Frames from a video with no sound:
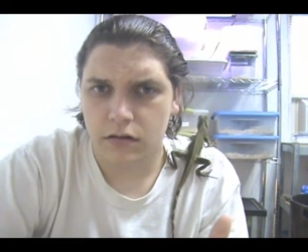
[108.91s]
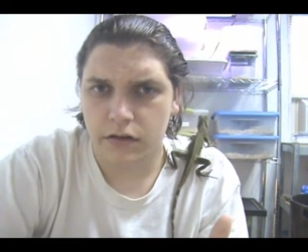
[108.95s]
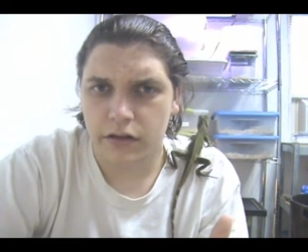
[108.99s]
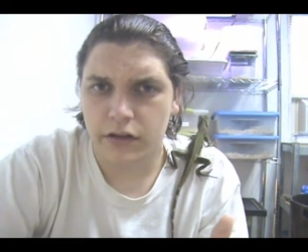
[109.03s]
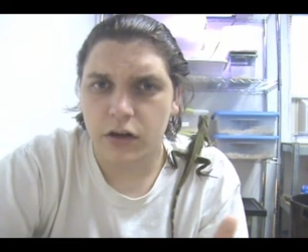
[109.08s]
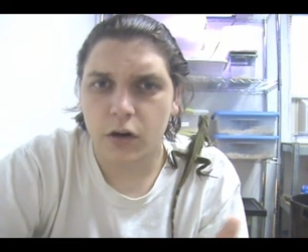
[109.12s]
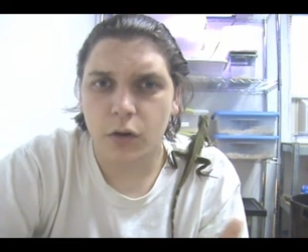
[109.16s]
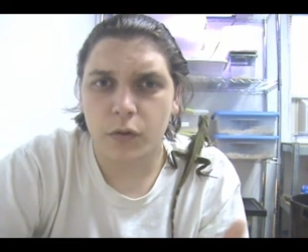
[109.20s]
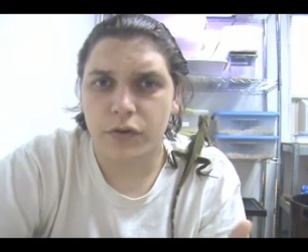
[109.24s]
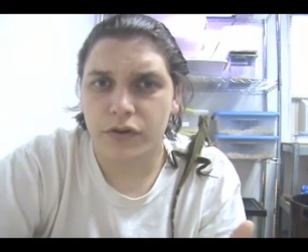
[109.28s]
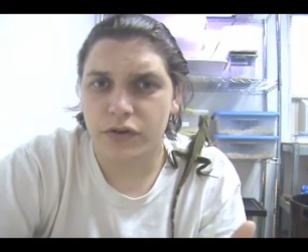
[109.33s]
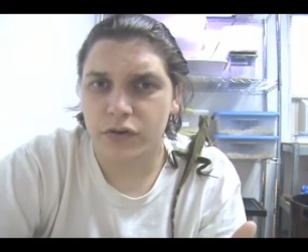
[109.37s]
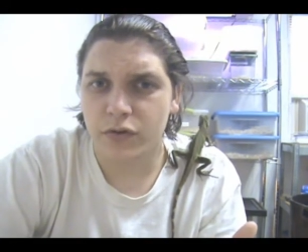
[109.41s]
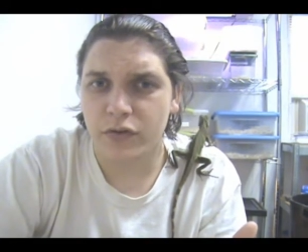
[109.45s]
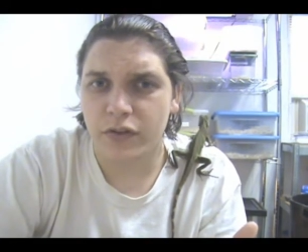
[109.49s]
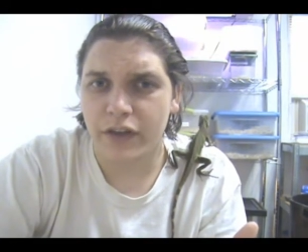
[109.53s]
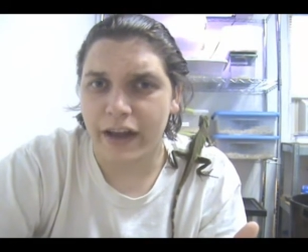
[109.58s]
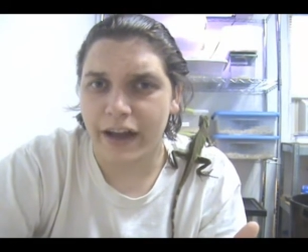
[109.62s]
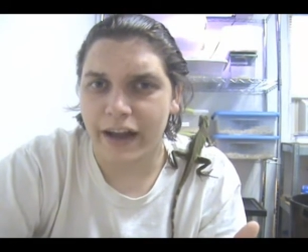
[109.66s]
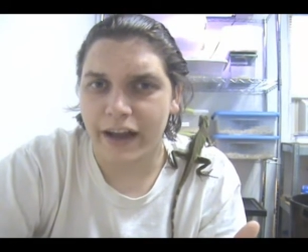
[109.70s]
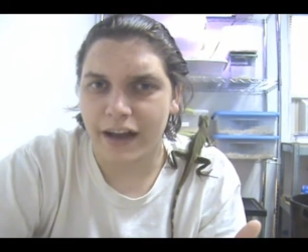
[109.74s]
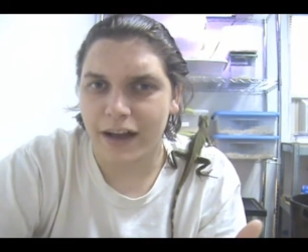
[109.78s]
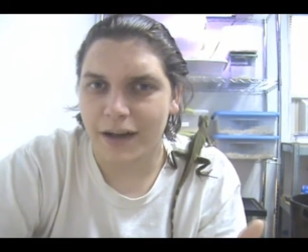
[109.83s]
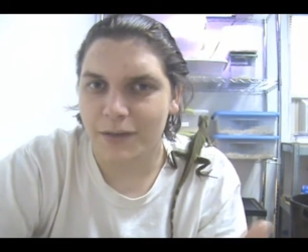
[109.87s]
you don't do
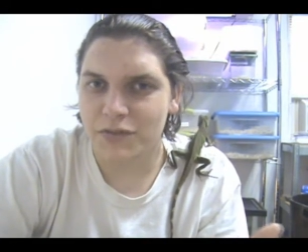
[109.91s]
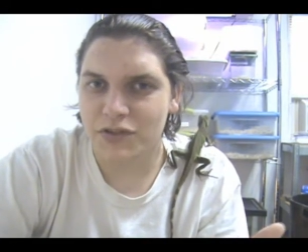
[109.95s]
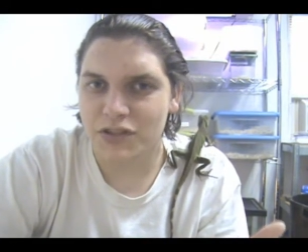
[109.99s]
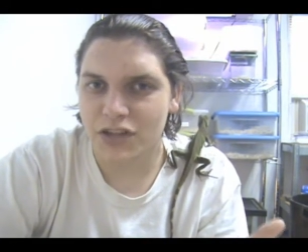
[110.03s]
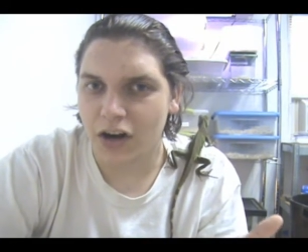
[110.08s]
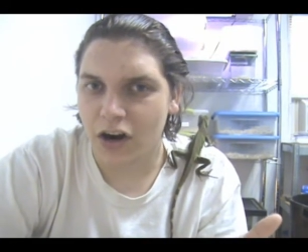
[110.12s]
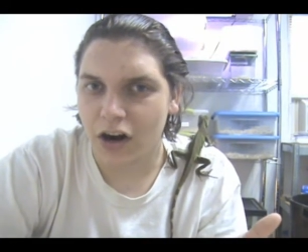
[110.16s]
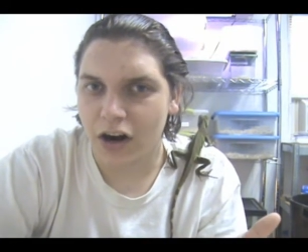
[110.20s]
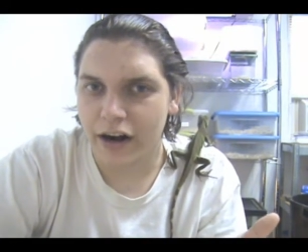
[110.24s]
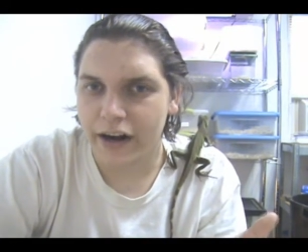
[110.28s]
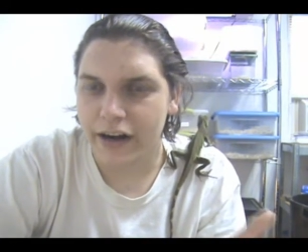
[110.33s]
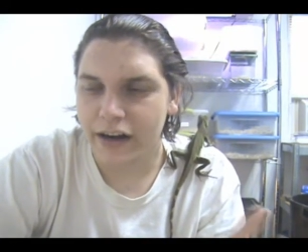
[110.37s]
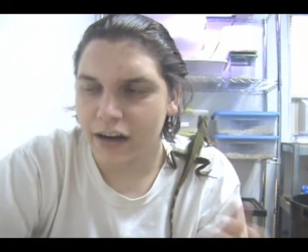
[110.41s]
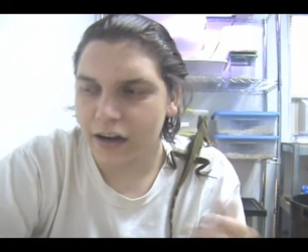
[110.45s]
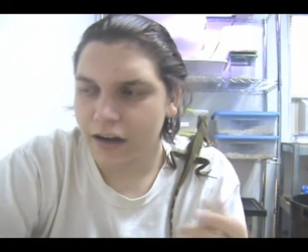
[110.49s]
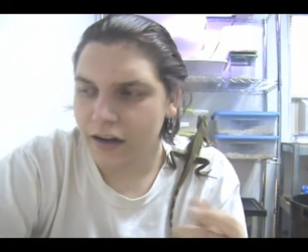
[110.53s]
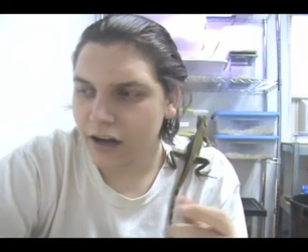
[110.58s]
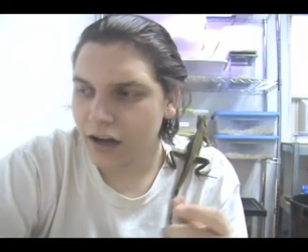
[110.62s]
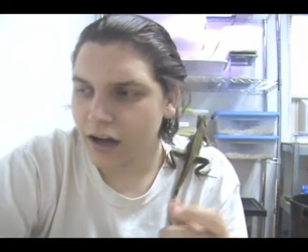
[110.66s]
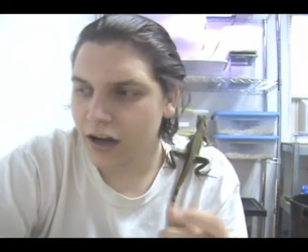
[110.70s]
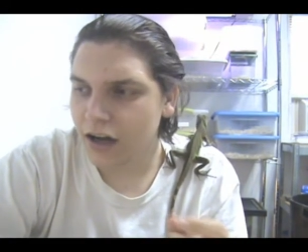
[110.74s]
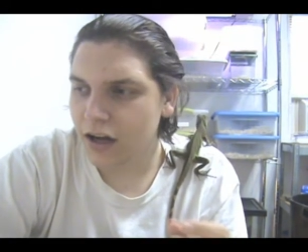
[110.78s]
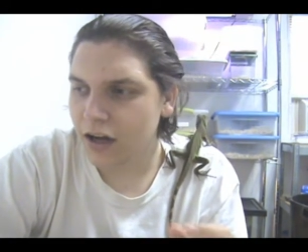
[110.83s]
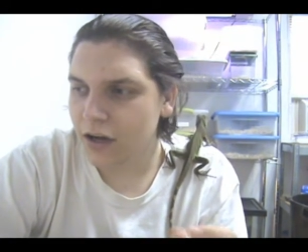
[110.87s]
that. I'm sorry.
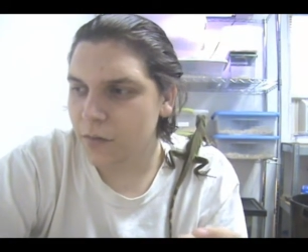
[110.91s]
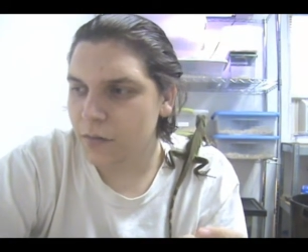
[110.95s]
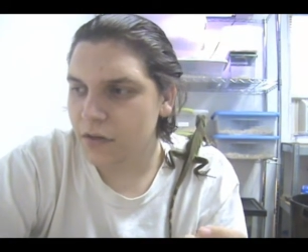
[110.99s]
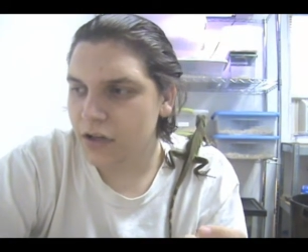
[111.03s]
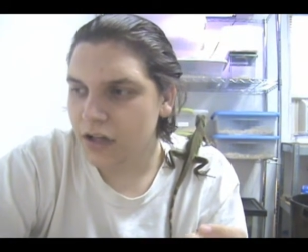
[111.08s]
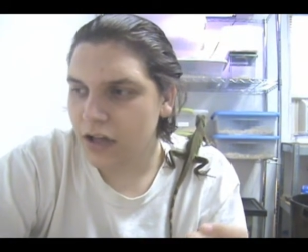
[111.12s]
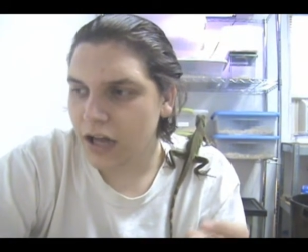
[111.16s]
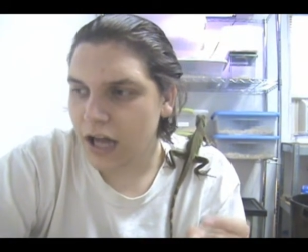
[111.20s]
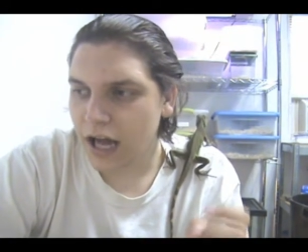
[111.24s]
Um, I'm